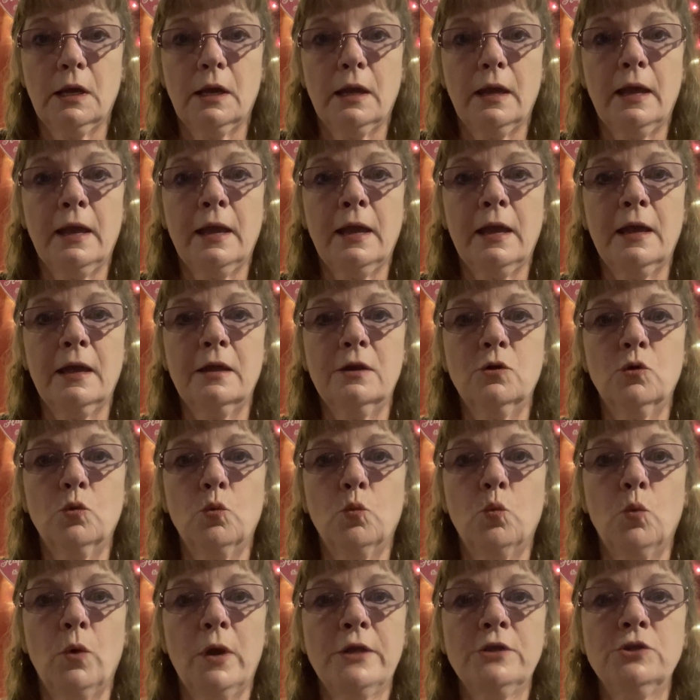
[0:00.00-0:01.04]
And
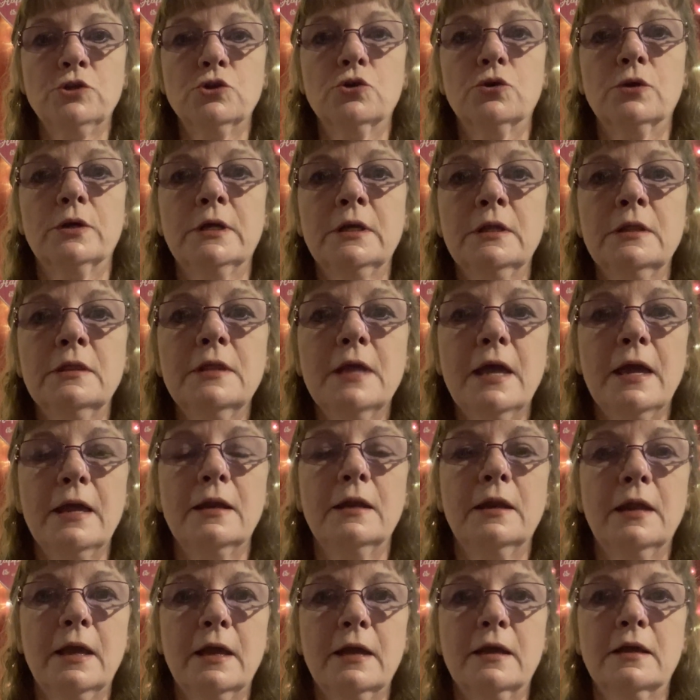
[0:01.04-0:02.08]
when you're in that
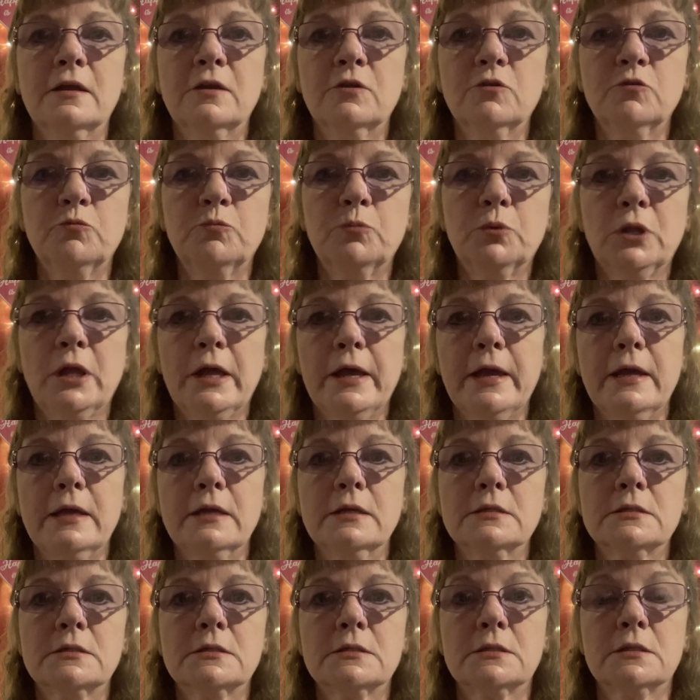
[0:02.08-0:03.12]
negative
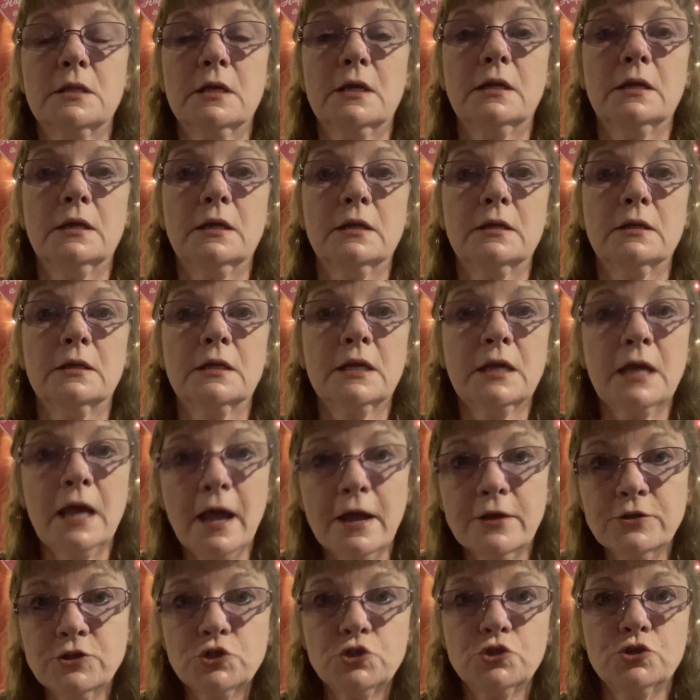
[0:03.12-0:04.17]
place, that
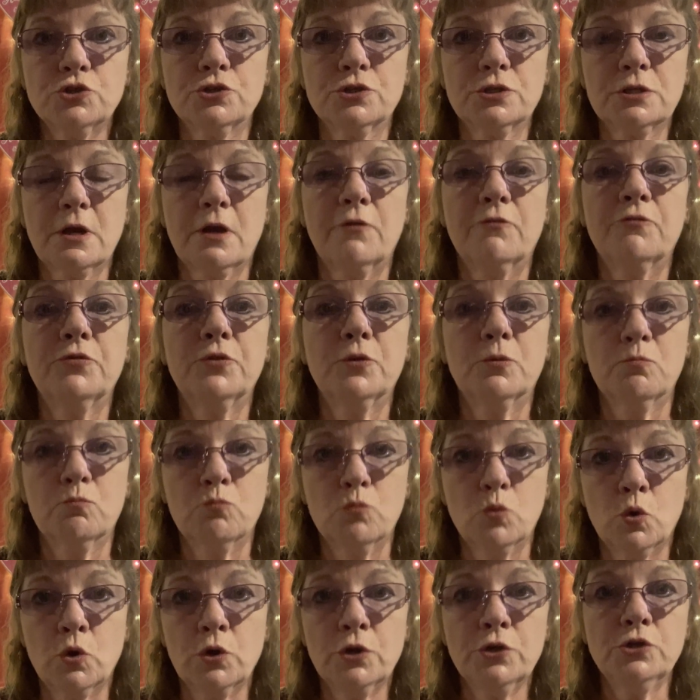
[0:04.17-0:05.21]
catch yourself. The
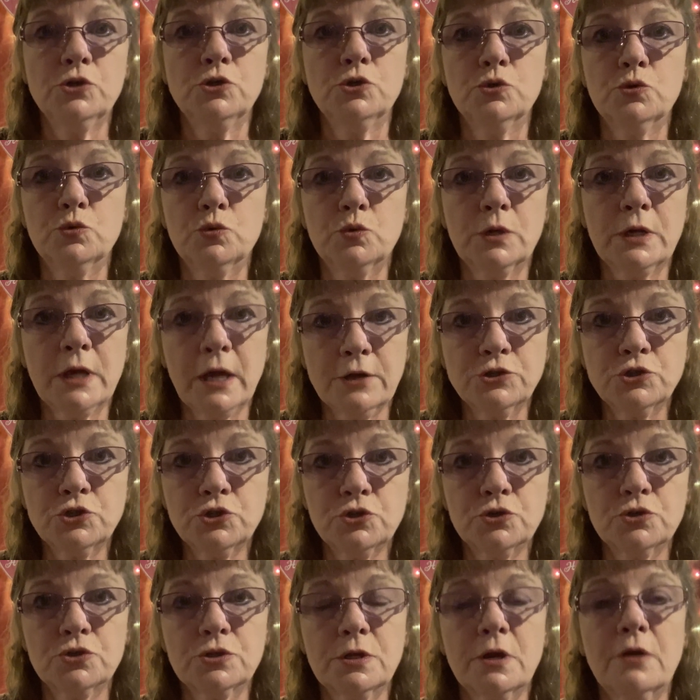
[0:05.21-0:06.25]
more you catch
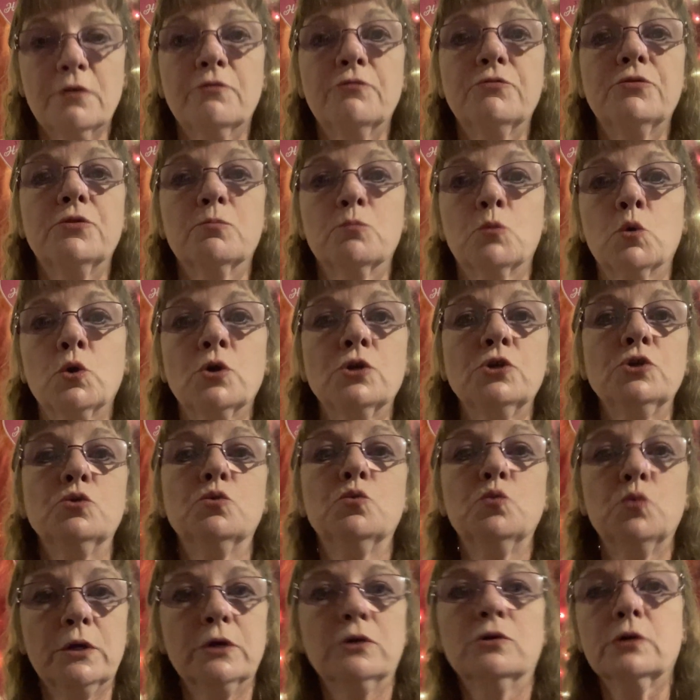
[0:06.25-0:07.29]
yourself, the more you
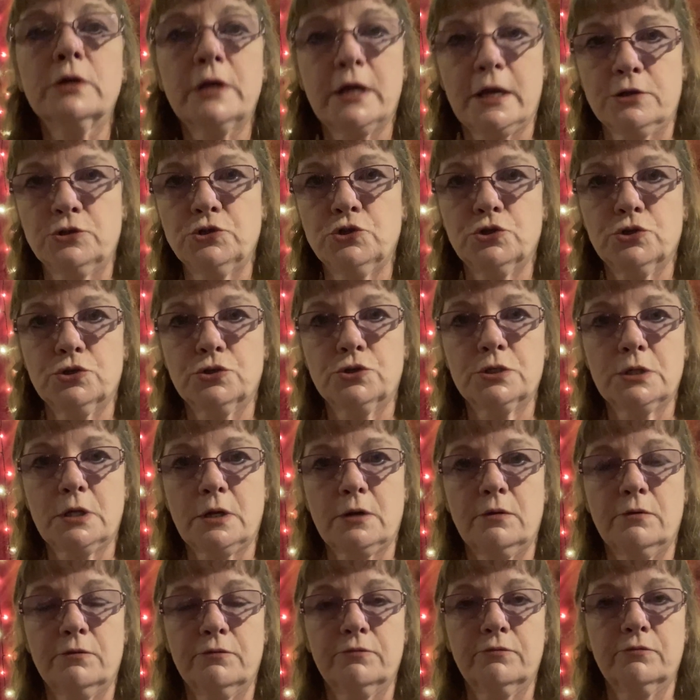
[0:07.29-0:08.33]
will catch
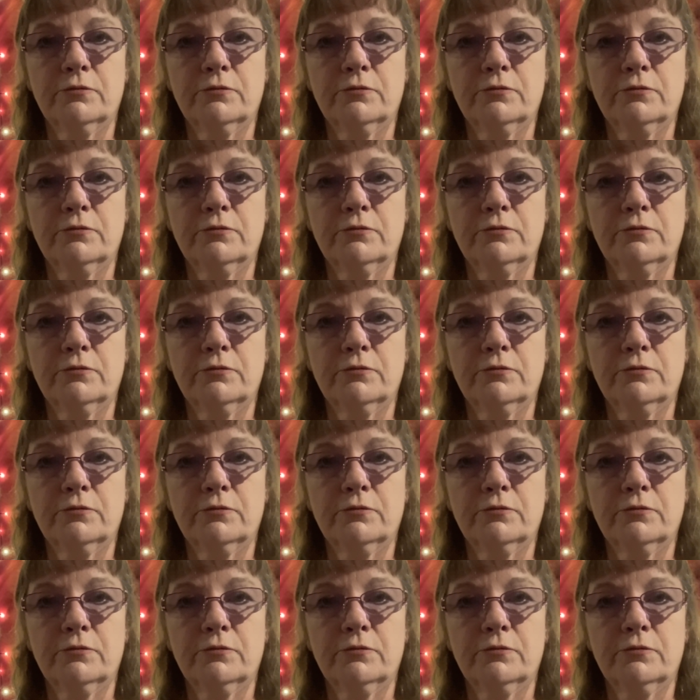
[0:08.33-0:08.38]
yourself.